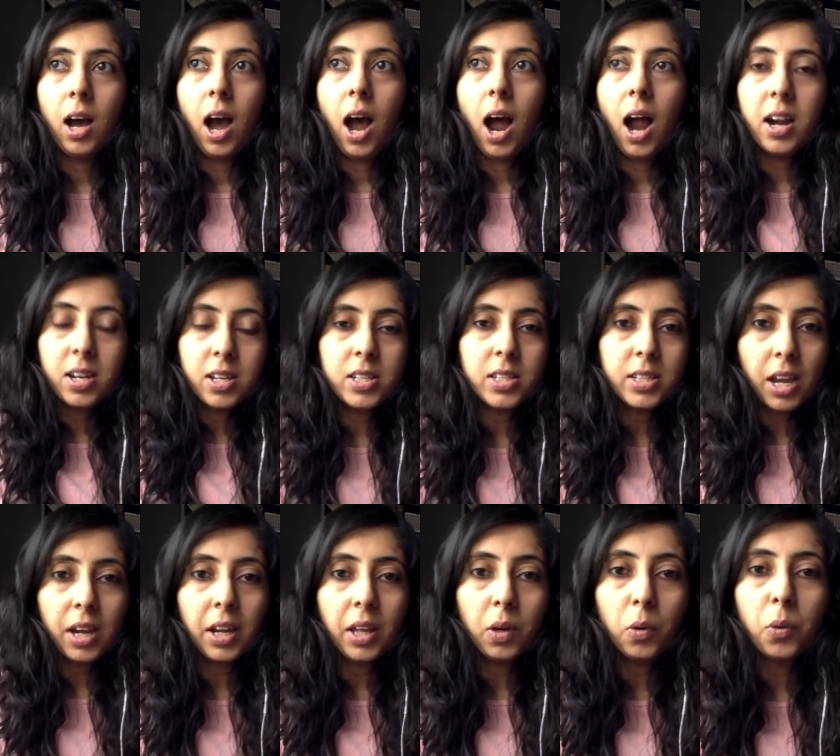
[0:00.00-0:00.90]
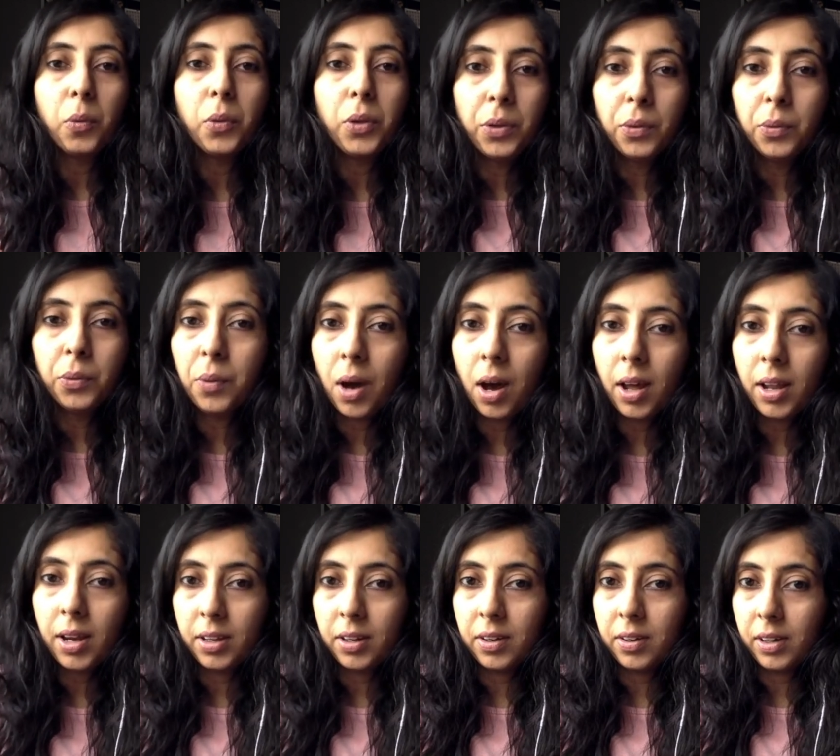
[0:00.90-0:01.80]
understanding who you
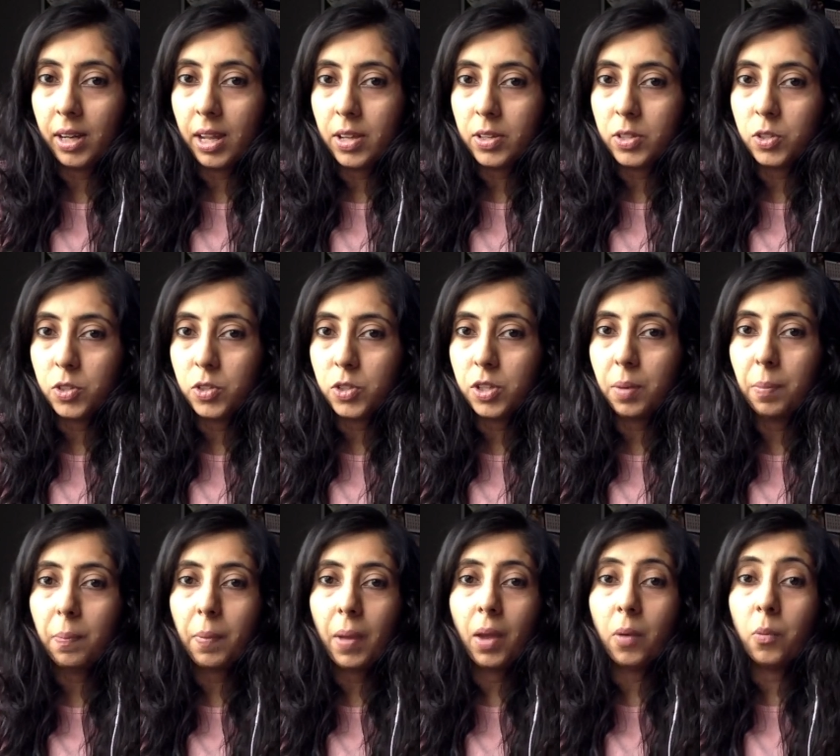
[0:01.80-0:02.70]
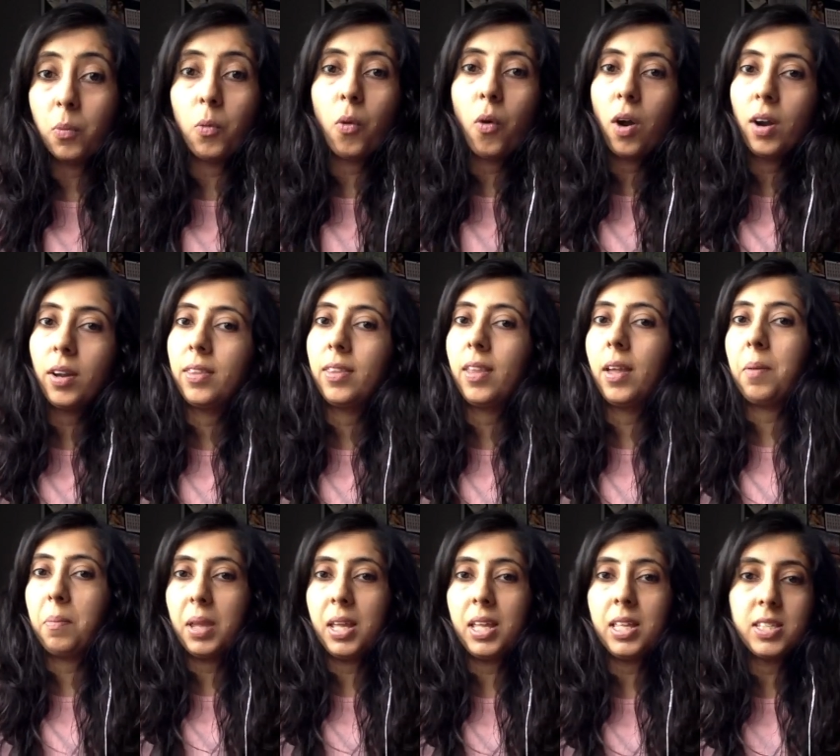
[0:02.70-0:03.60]
are in a relationship and what that
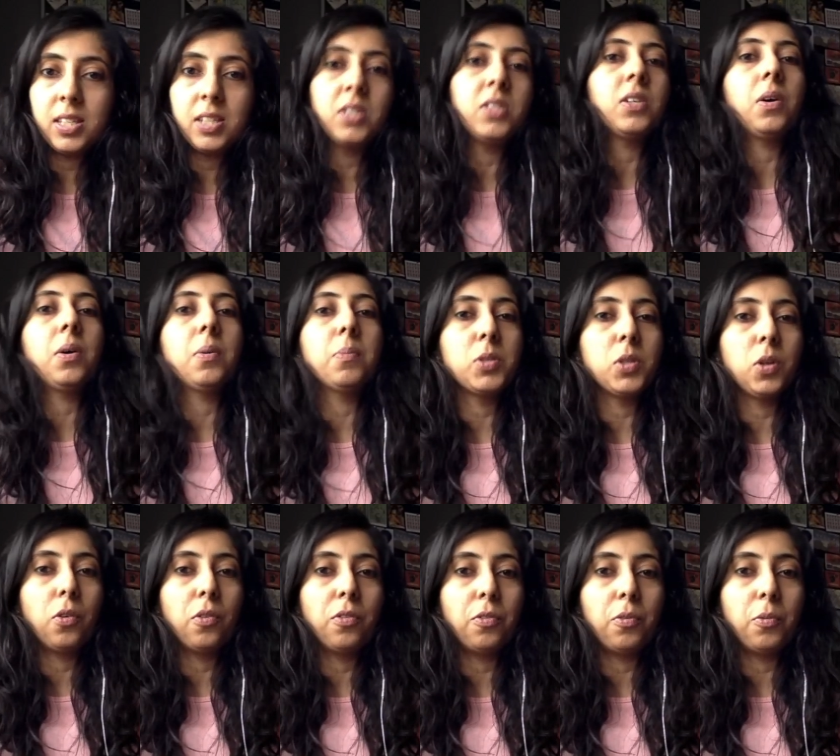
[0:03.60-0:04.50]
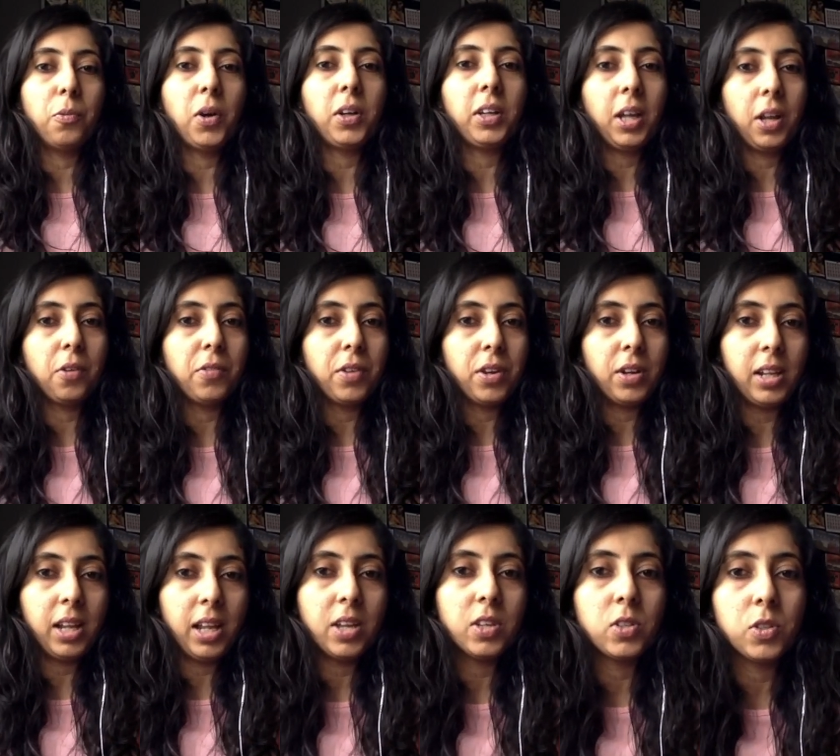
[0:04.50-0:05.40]
means in terms of what kind of a
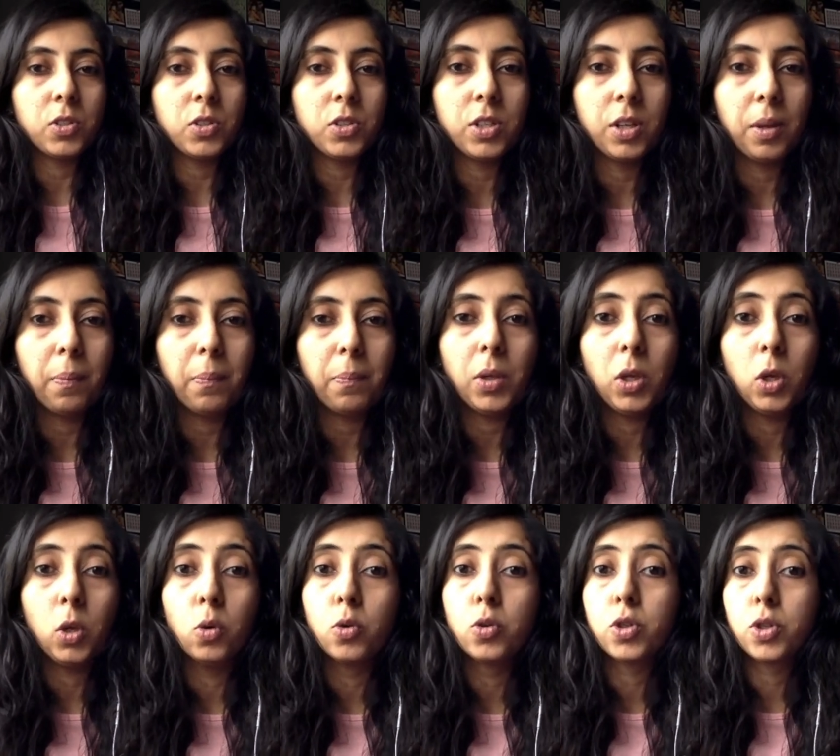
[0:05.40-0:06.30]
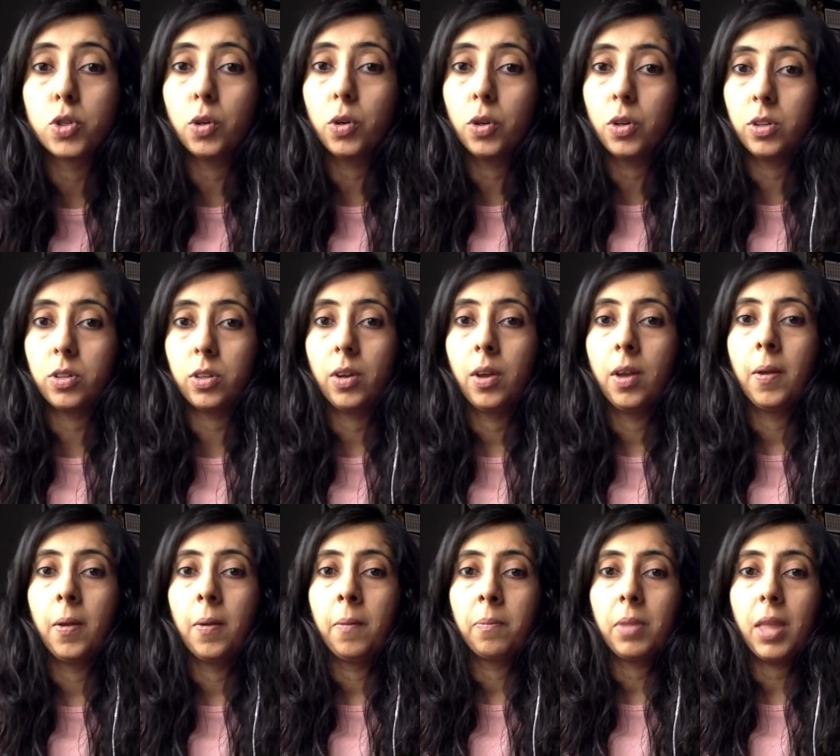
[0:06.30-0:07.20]
relationship you should
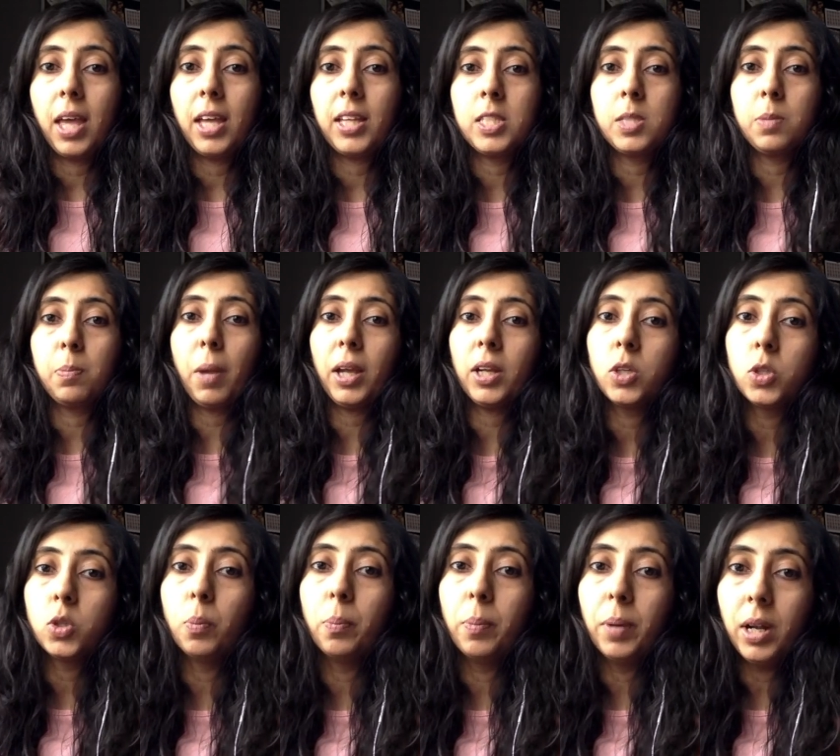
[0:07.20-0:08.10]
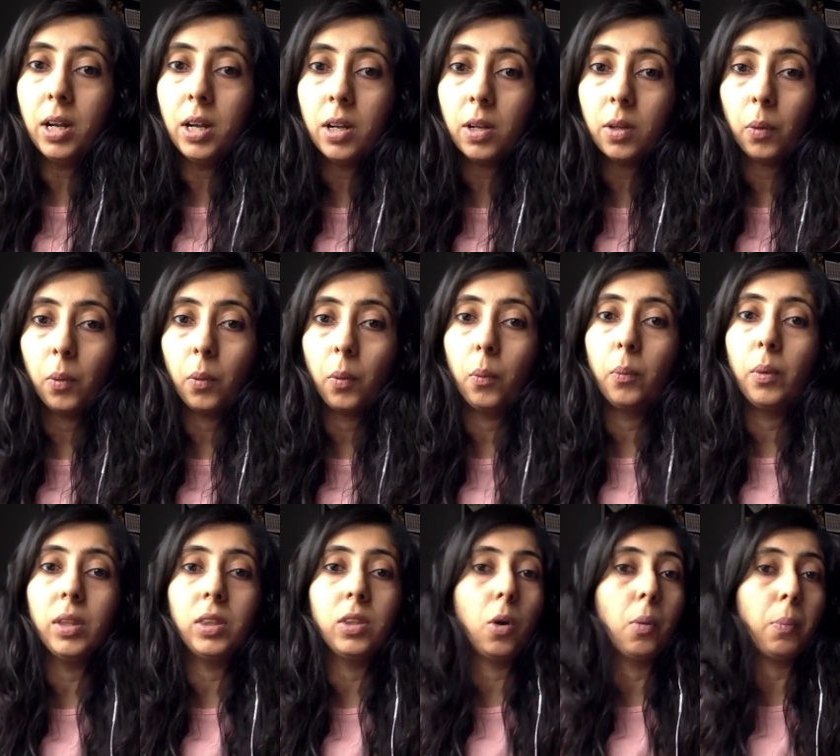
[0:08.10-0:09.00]
expect to build
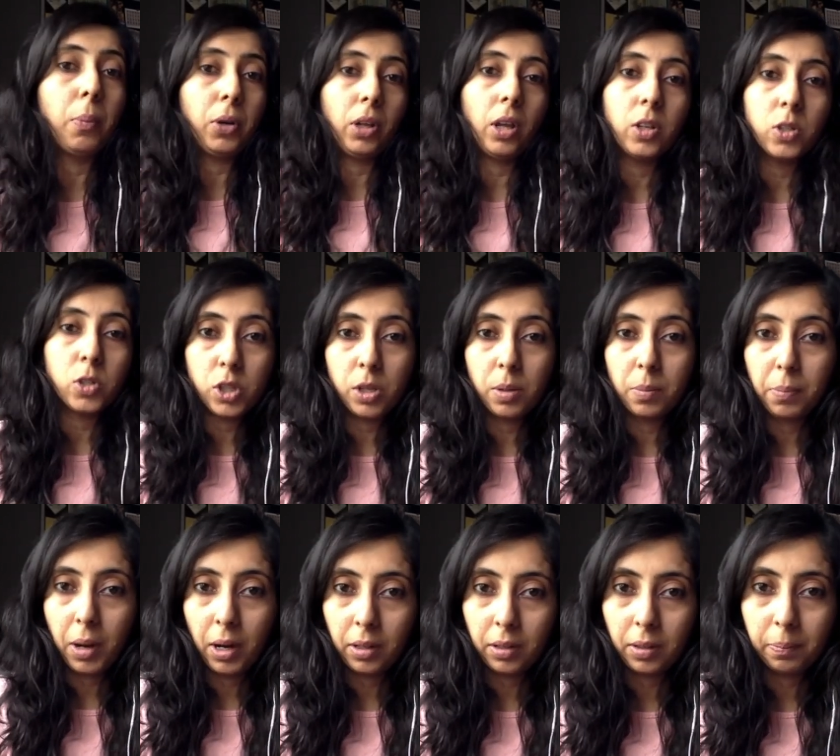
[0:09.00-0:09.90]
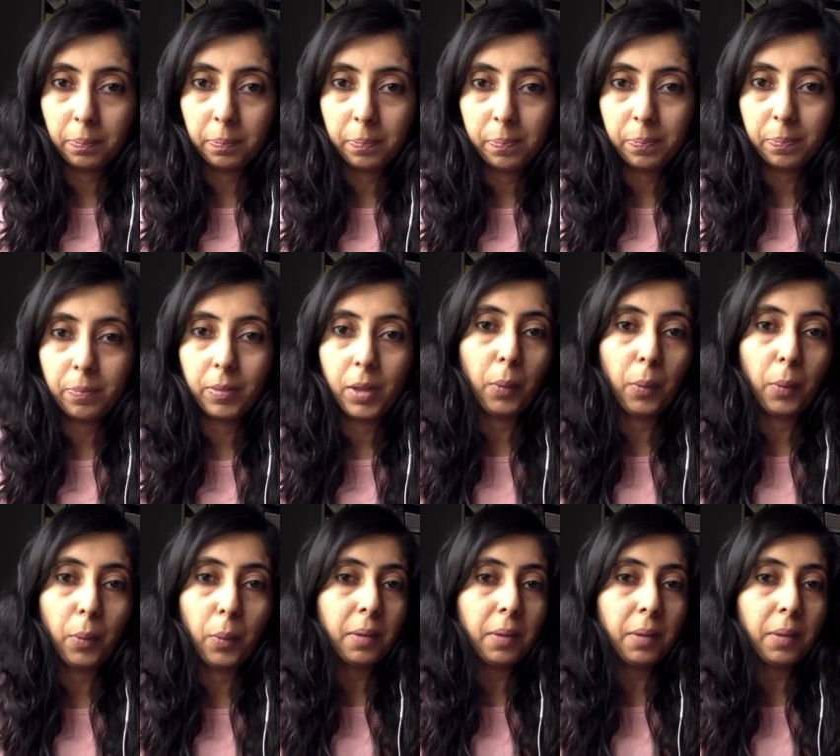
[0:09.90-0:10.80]
with your potential partner.
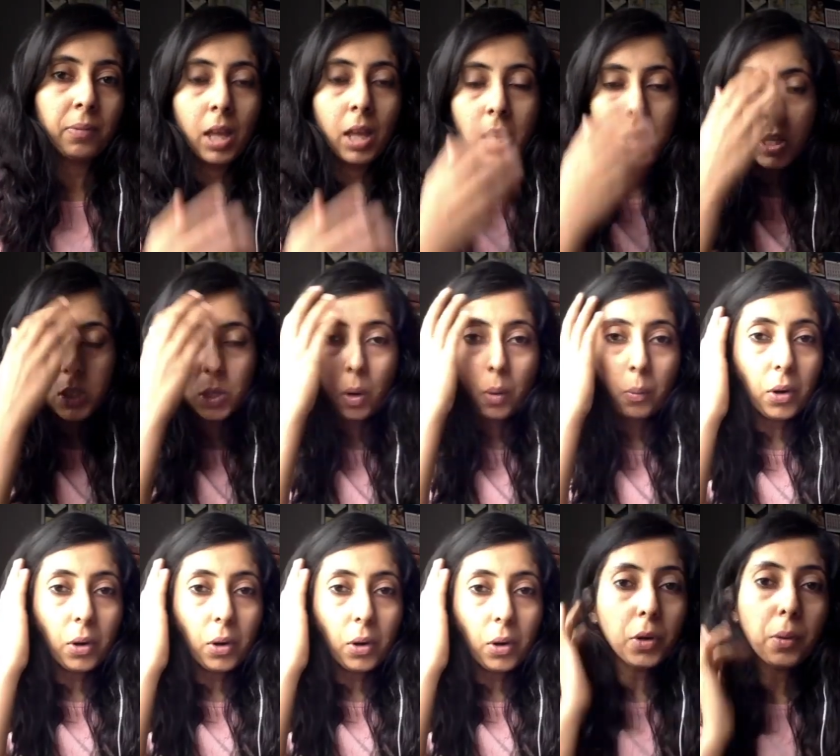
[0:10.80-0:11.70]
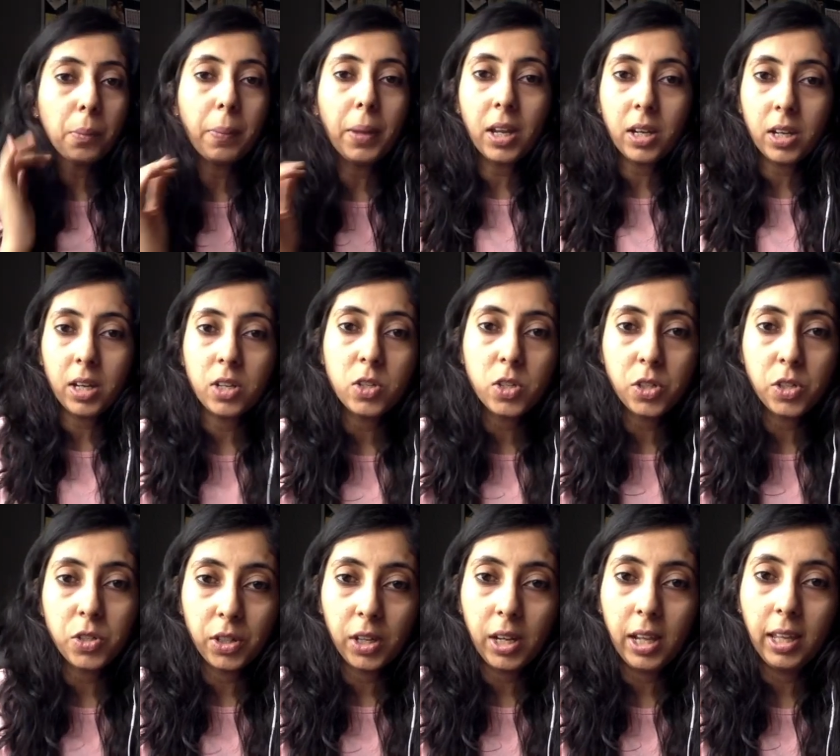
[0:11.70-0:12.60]
Okay, so I want you to pay attention
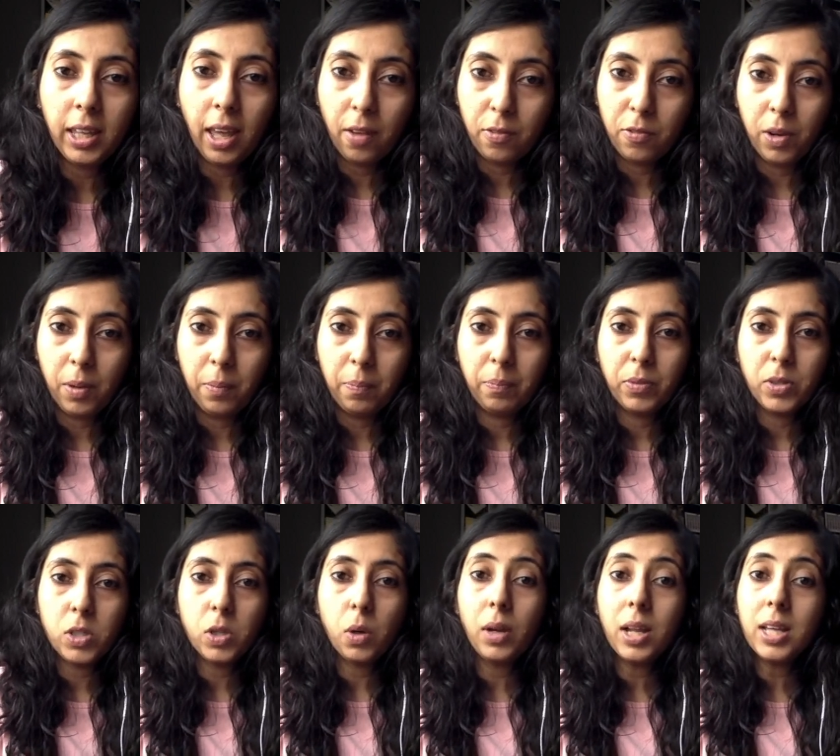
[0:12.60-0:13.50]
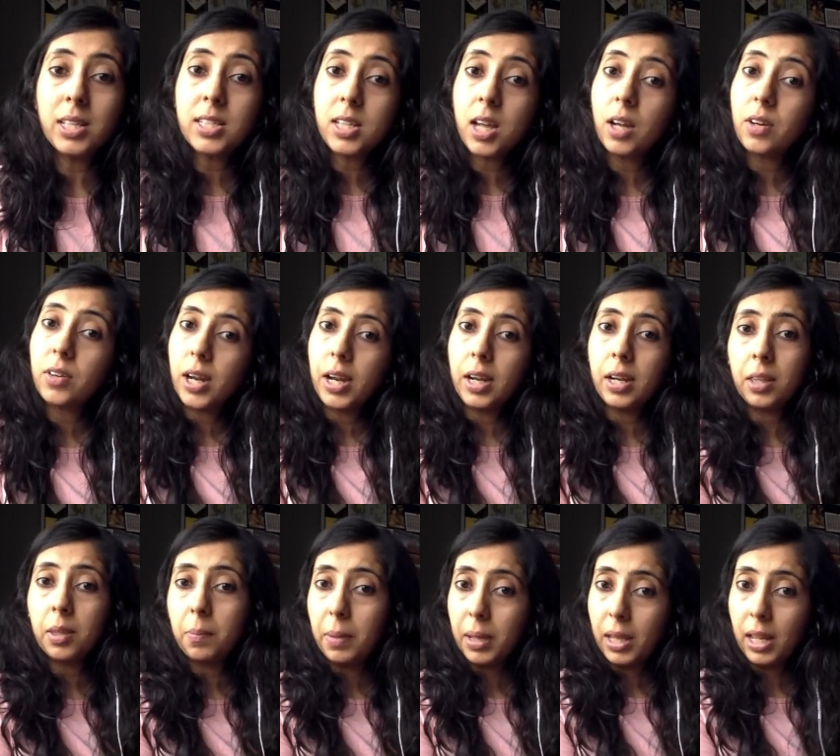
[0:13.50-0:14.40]
really carefully. So let's start right in
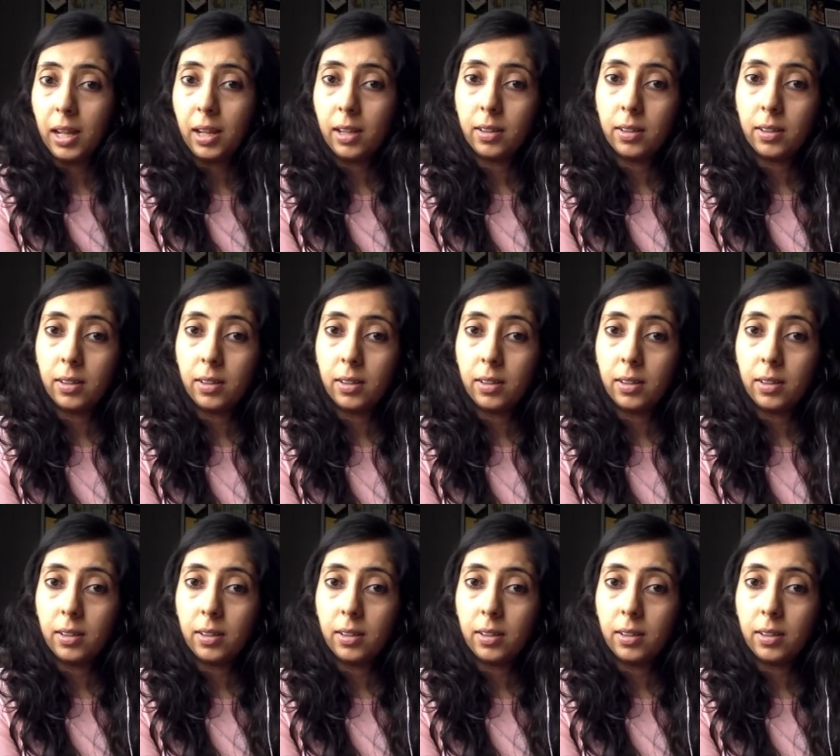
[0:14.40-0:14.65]
the beginning.